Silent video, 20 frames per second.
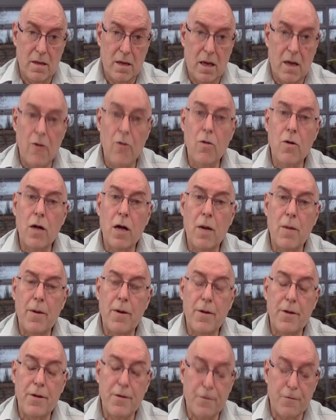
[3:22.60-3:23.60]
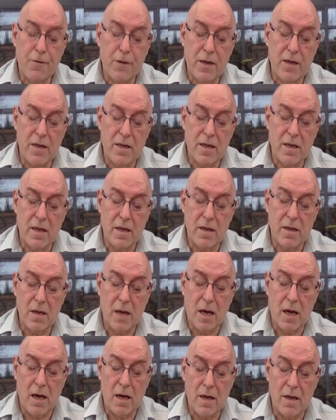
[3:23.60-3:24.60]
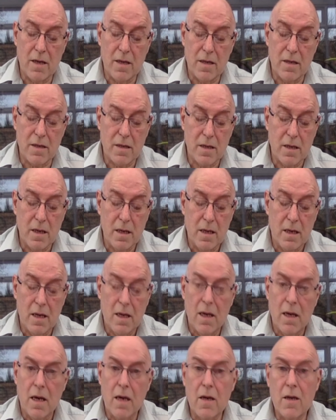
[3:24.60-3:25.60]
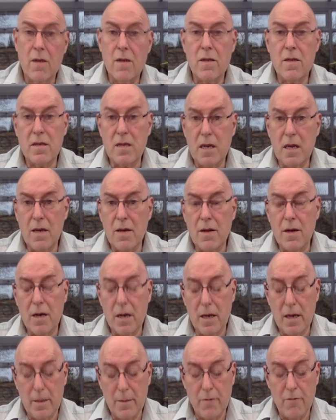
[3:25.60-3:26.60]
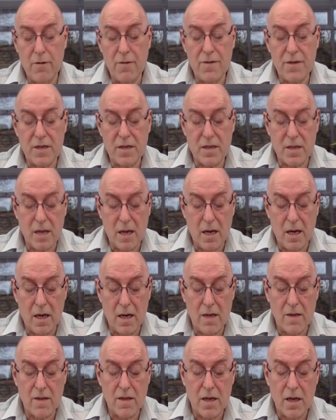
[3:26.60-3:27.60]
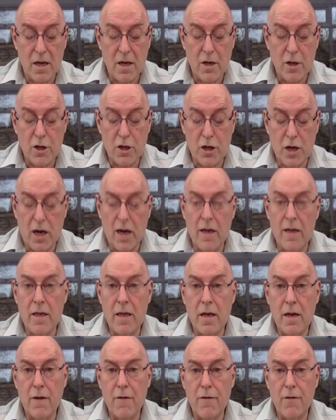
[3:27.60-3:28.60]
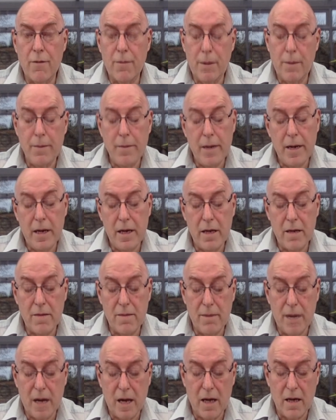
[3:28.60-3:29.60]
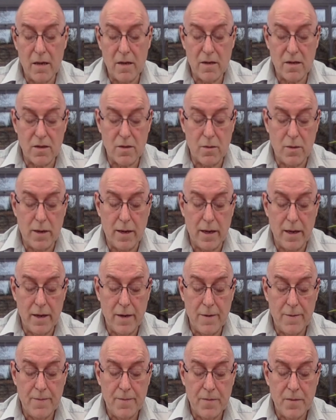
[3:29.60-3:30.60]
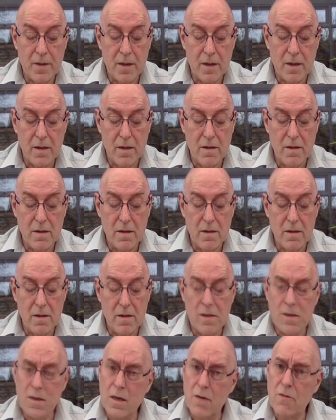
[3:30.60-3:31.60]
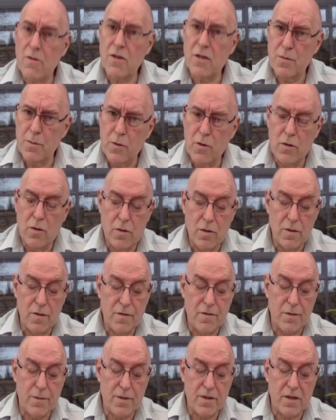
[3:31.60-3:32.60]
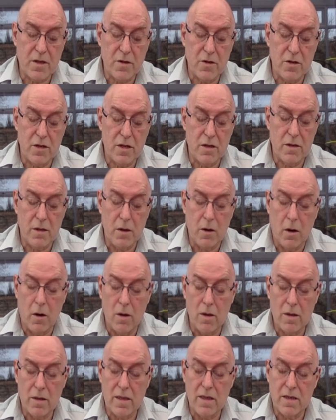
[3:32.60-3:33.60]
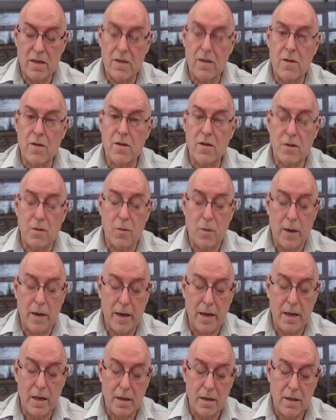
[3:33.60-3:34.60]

I look up at the freezing darkness and can see the glimmer of stars shining from 1,000,000 miles away. So small from such a long distance away,